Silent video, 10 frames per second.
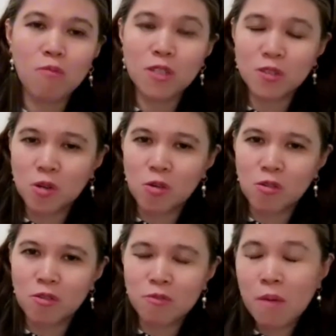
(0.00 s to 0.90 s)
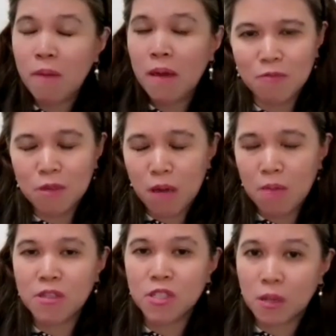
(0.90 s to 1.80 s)
common goal, we
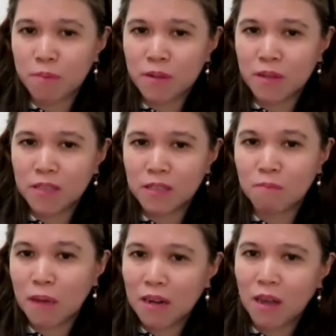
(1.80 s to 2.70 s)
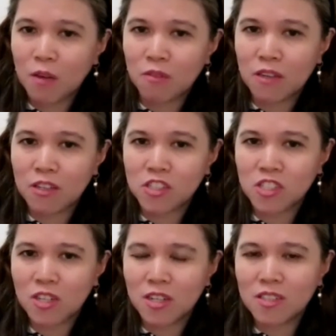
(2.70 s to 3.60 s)
may be separated by
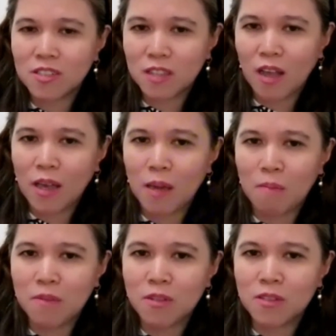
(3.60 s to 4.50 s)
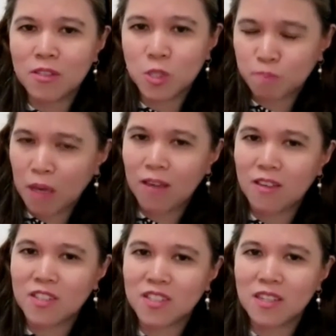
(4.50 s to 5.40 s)
language, time,
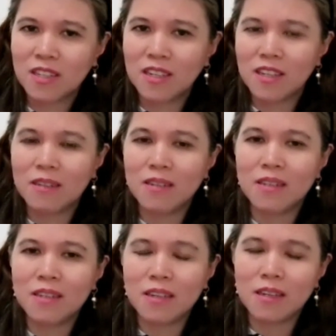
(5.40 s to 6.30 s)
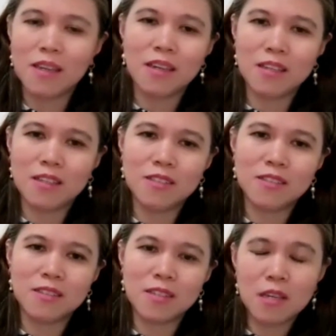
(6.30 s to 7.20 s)
space,
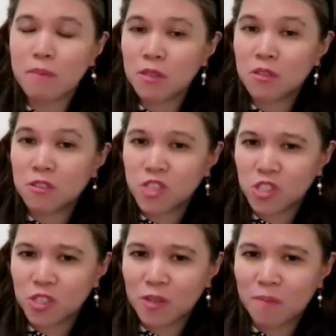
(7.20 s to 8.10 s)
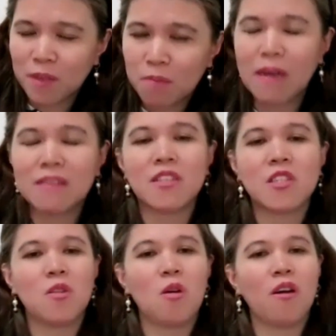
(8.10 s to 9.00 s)
and even culture. But
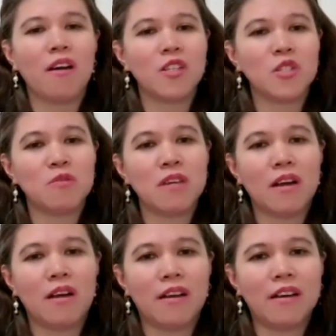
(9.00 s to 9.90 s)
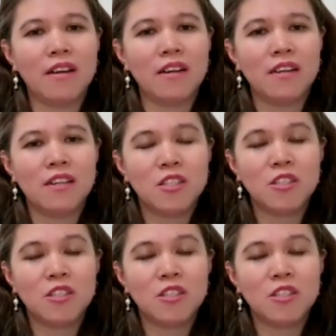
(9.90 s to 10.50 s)
as long as we are